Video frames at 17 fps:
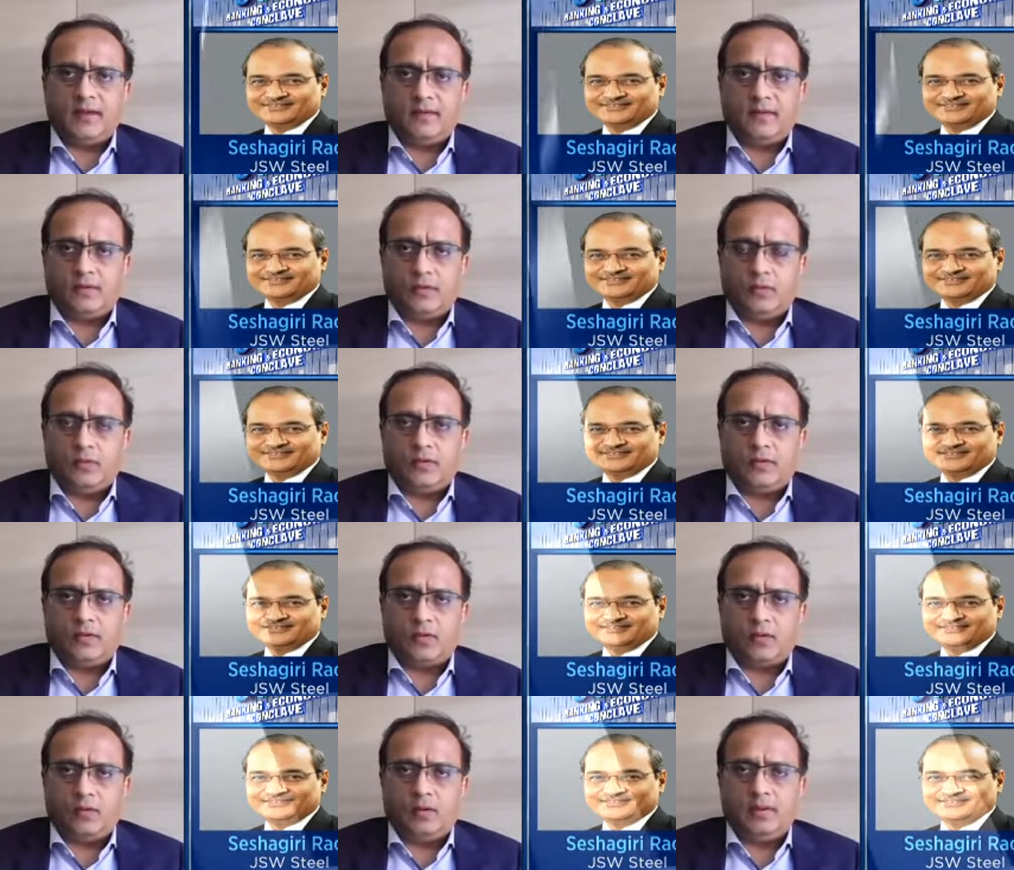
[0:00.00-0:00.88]
Speaker 1: well as growth
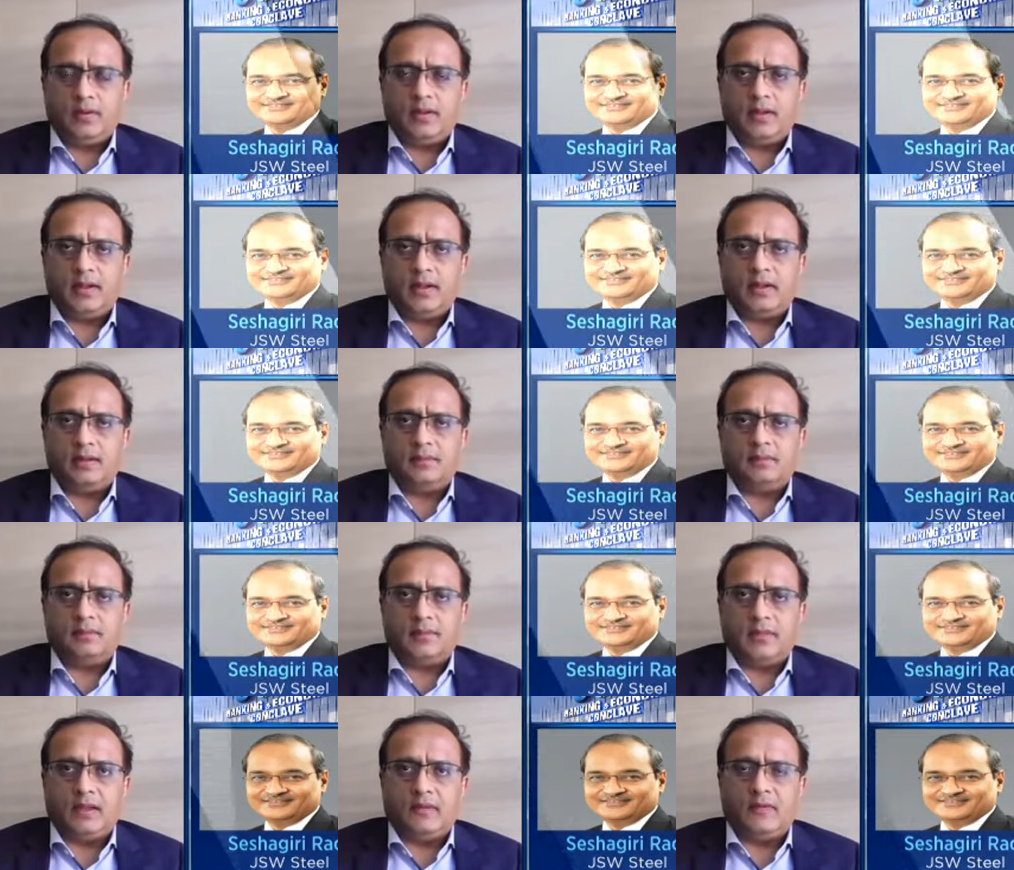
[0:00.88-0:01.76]
stock. Uh,
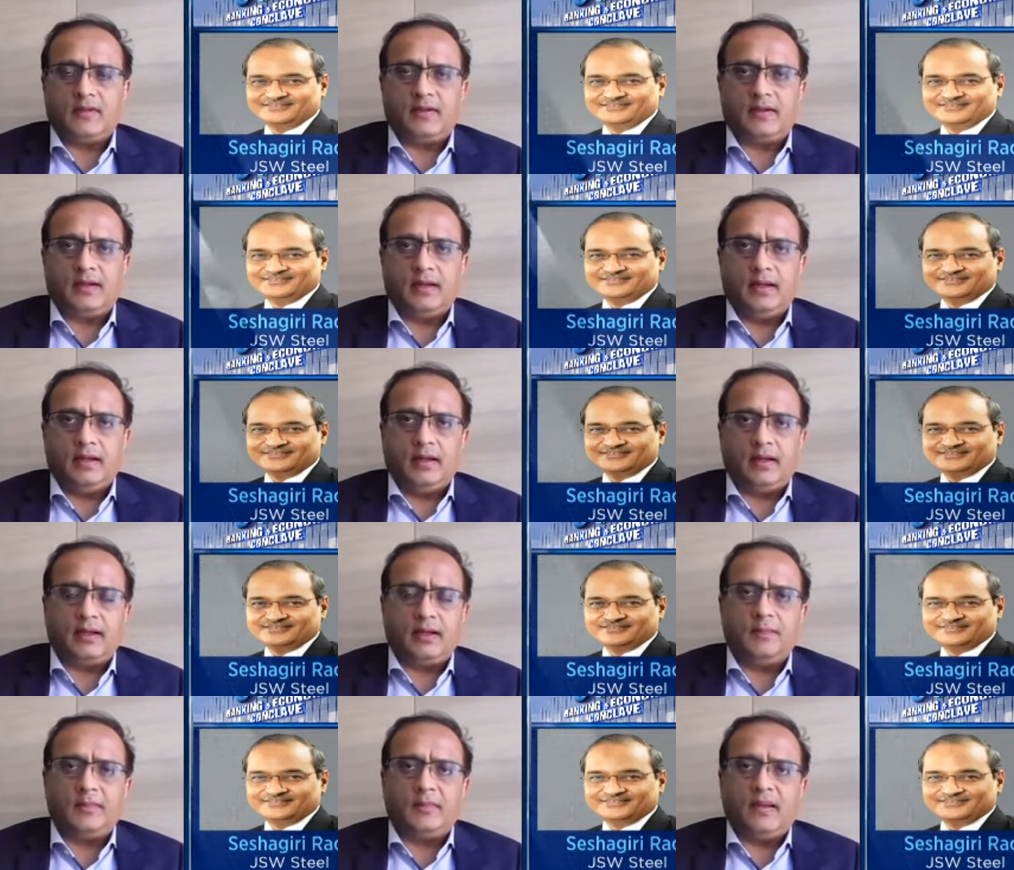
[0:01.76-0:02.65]
there was an
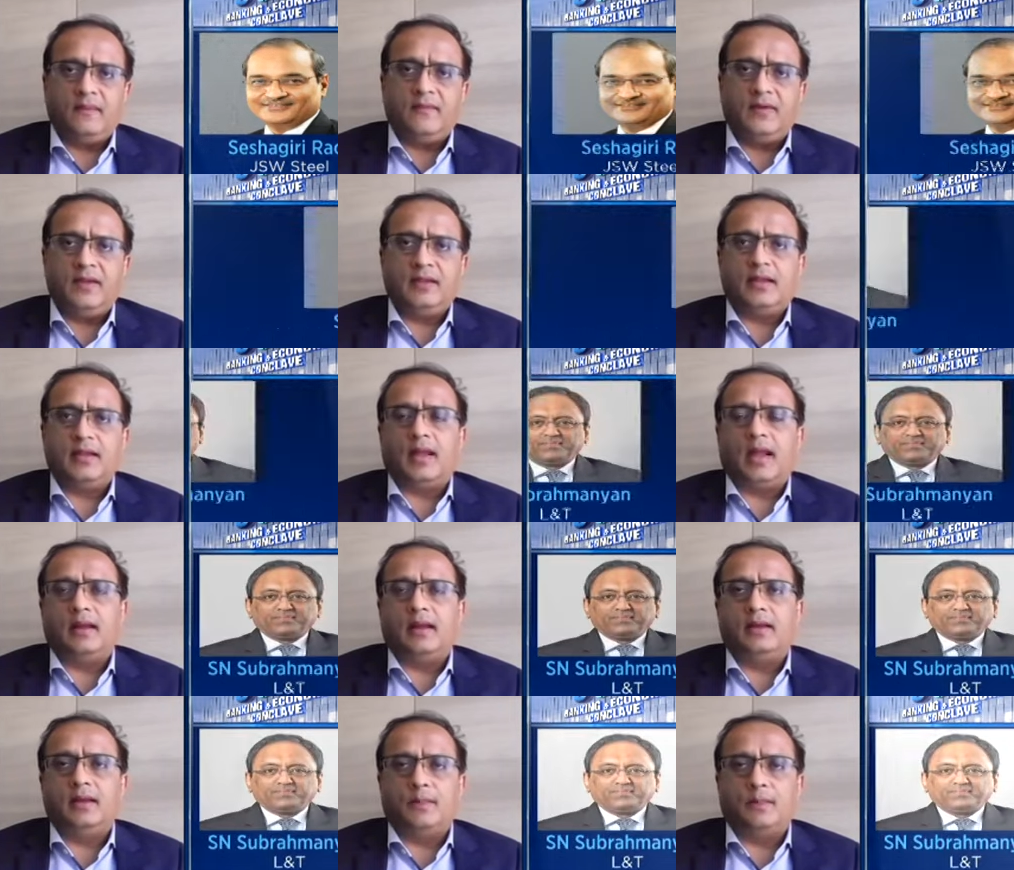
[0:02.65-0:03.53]
interim time when they
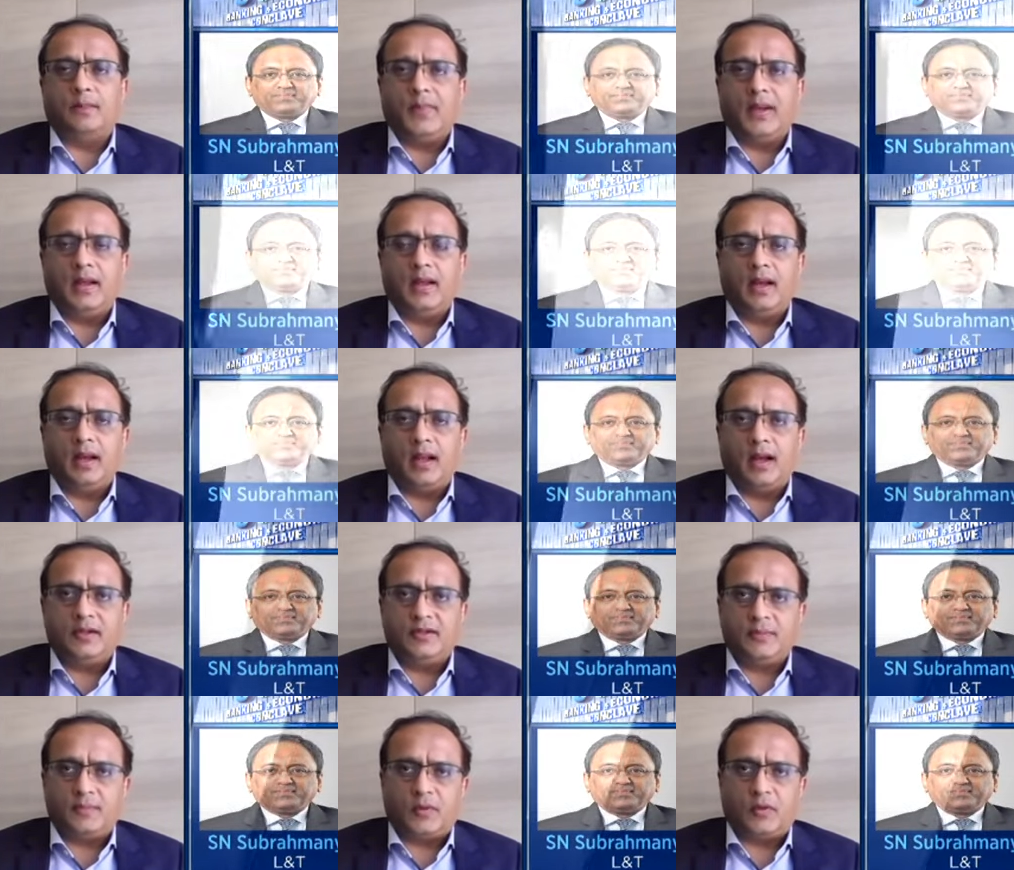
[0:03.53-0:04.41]
had the big,
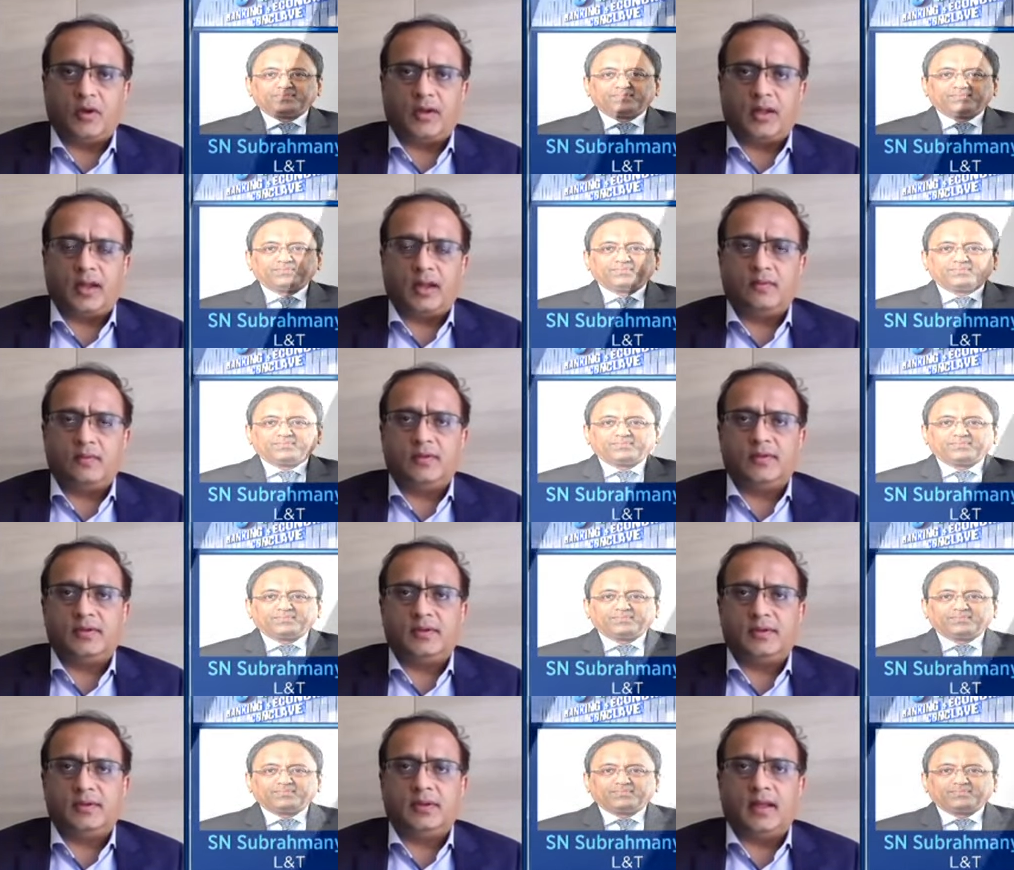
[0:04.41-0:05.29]
large product
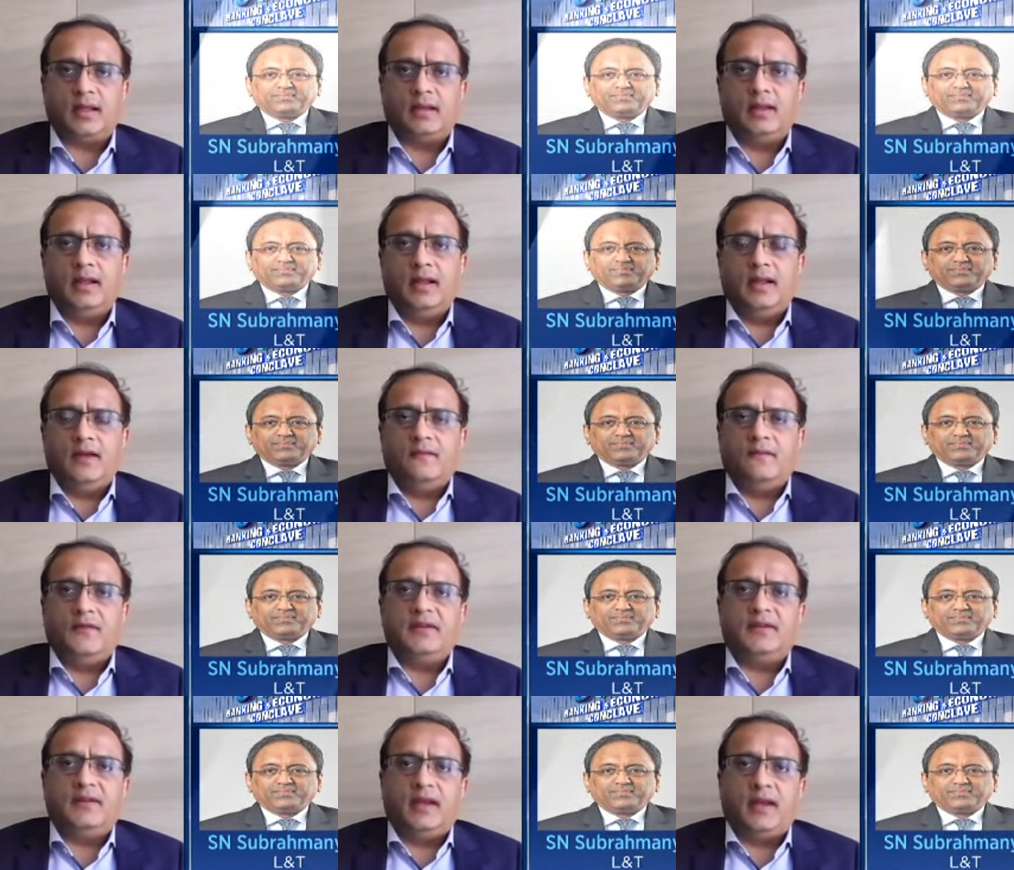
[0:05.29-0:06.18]
acquisition and
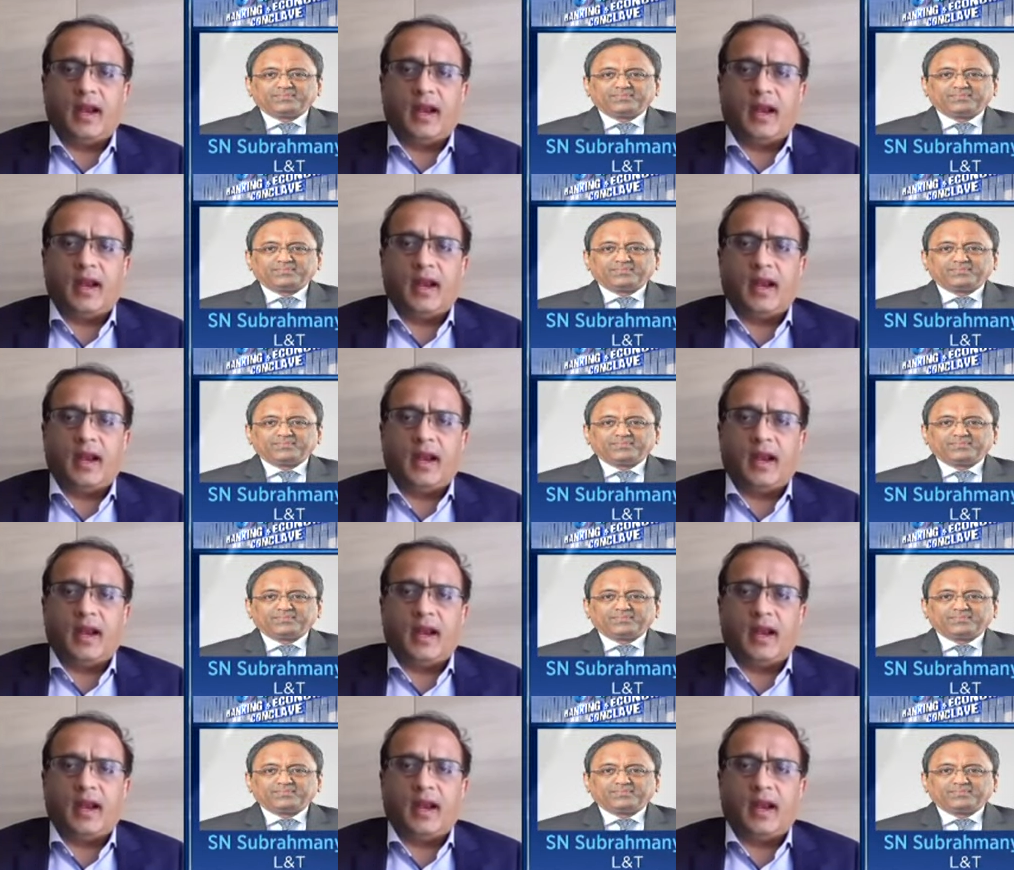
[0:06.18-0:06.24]
which